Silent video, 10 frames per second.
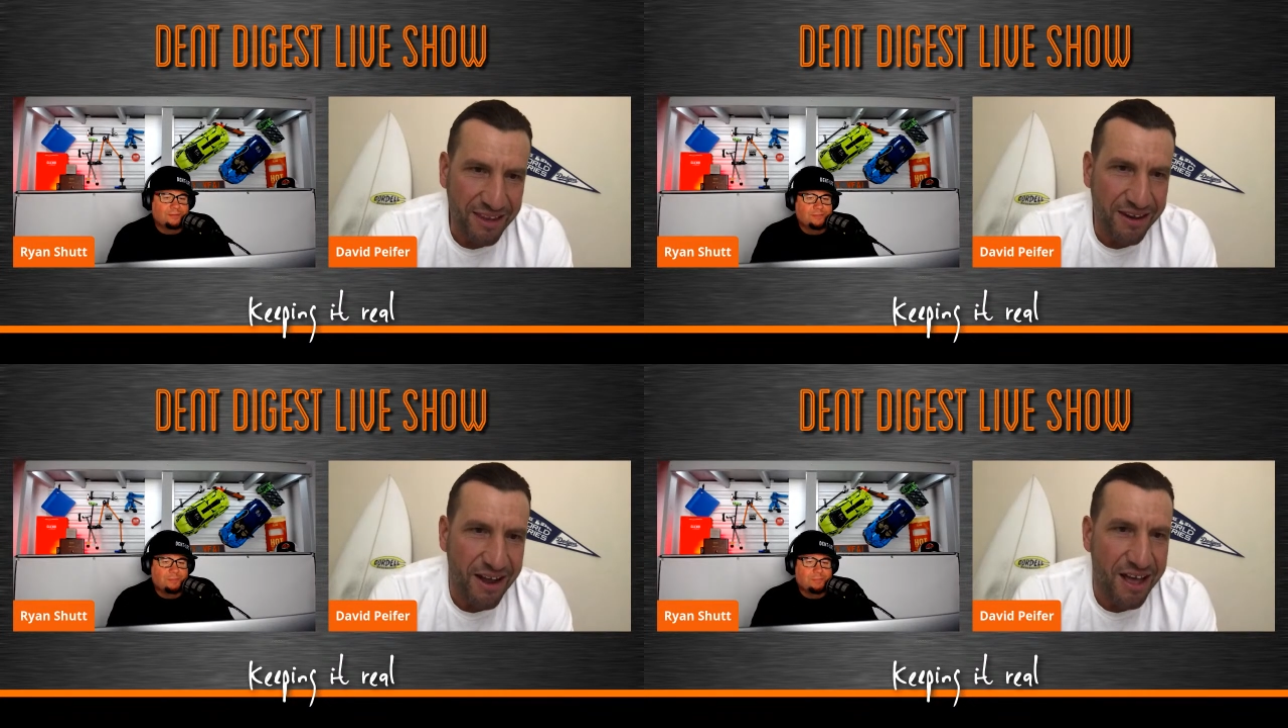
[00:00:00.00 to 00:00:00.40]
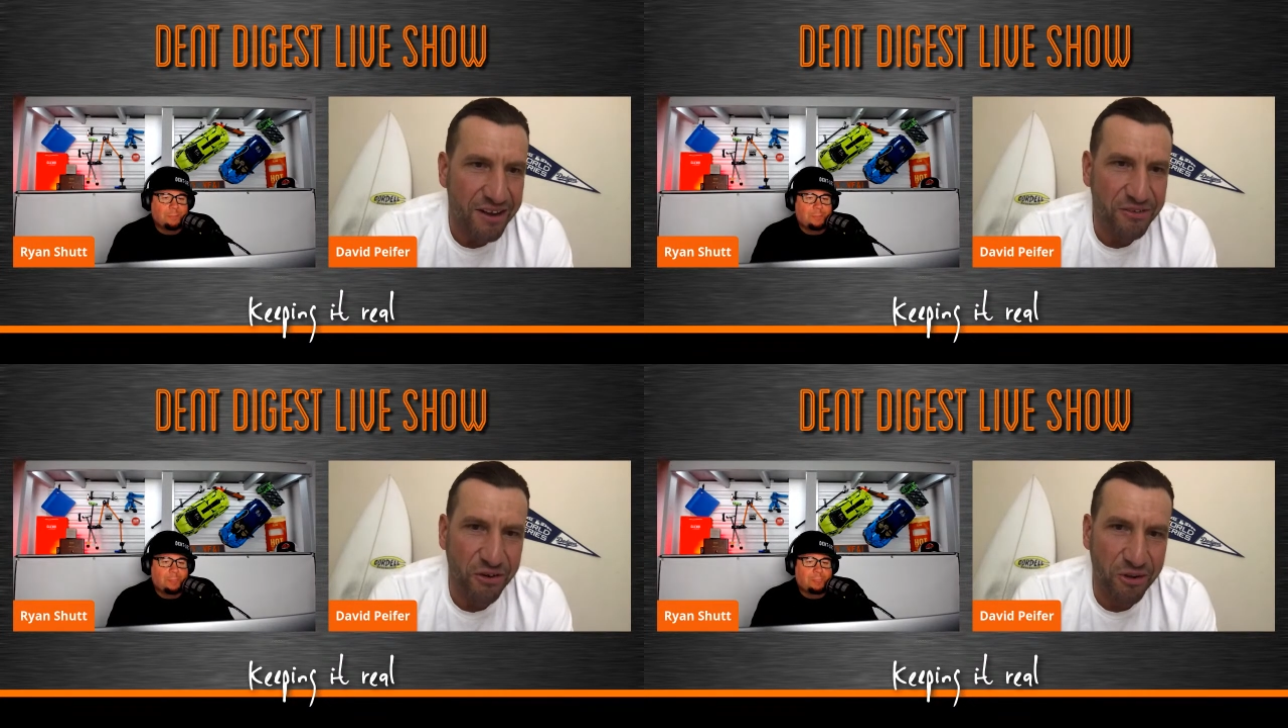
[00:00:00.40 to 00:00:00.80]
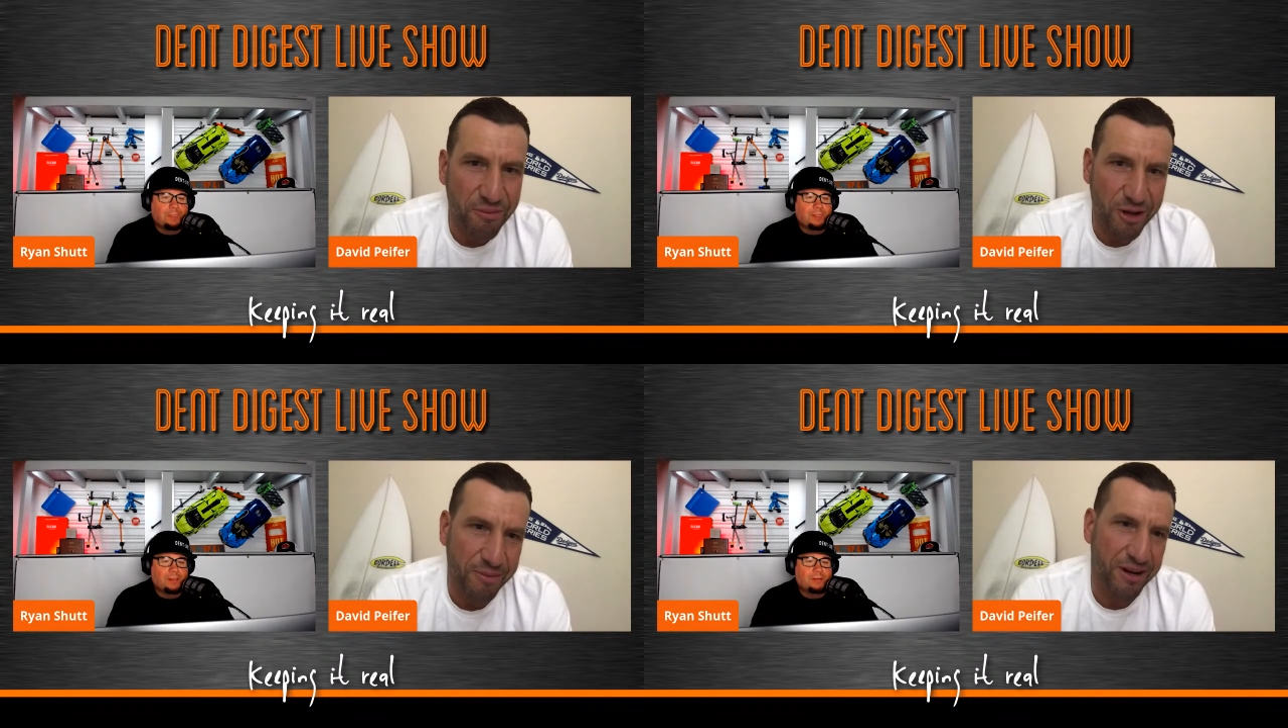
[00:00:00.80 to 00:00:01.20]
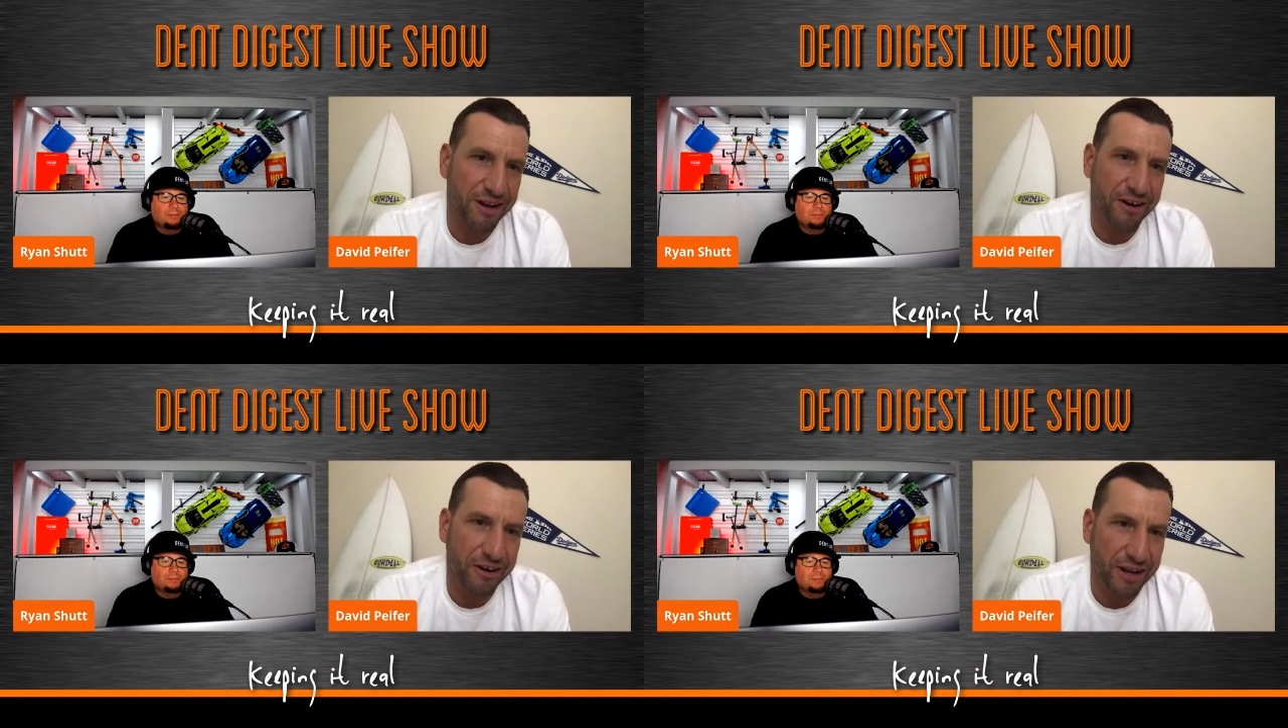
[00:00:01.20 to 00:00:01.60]
Not a dull moment
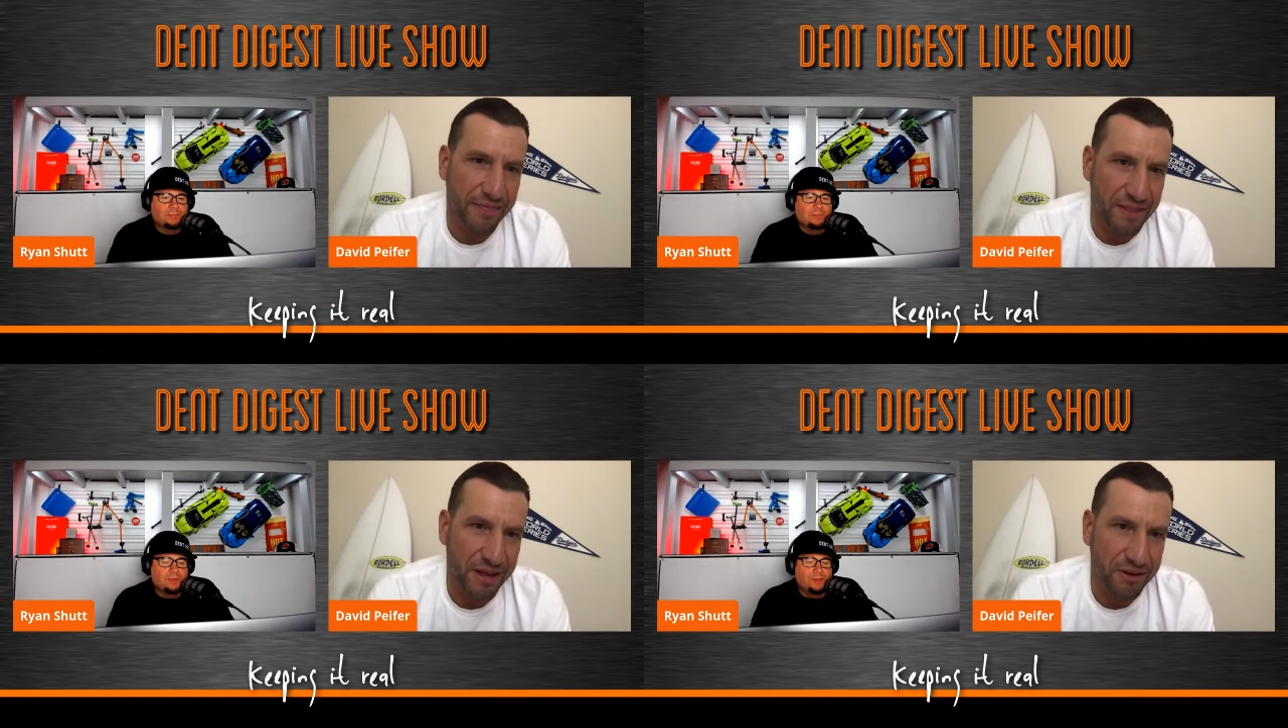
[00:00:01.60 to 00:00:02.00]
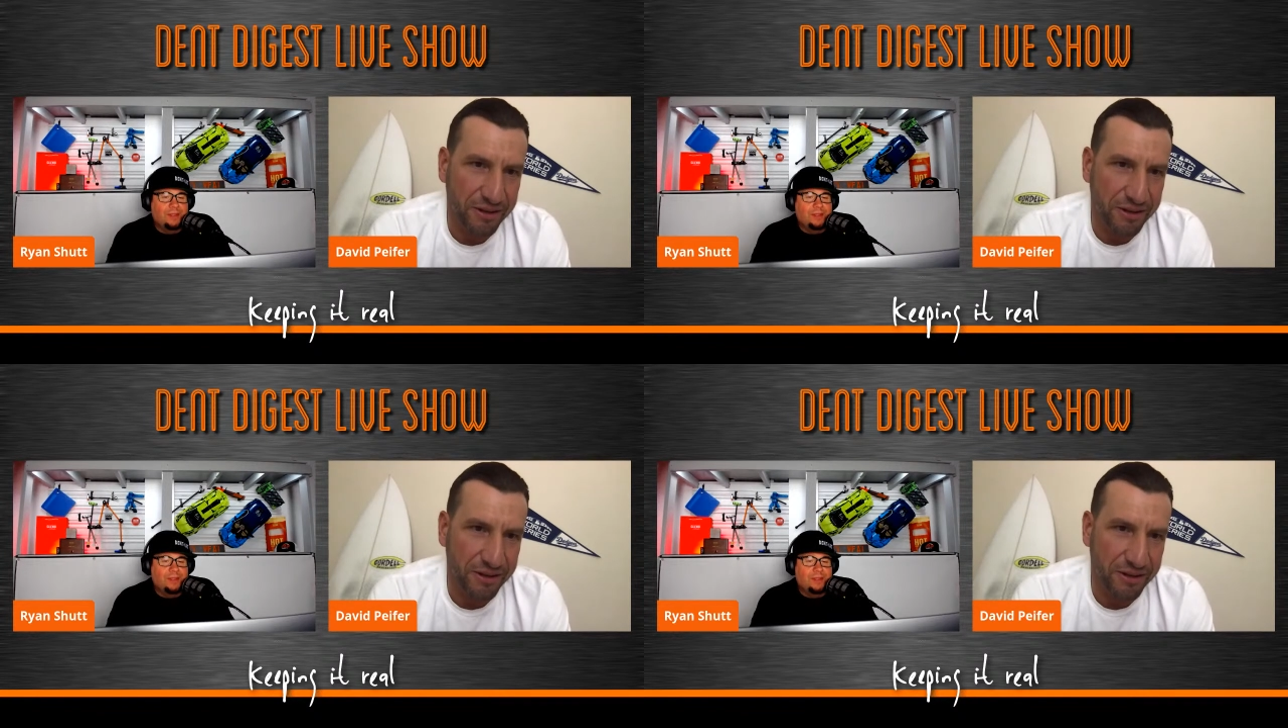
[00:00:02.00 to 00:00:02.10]
on our end though.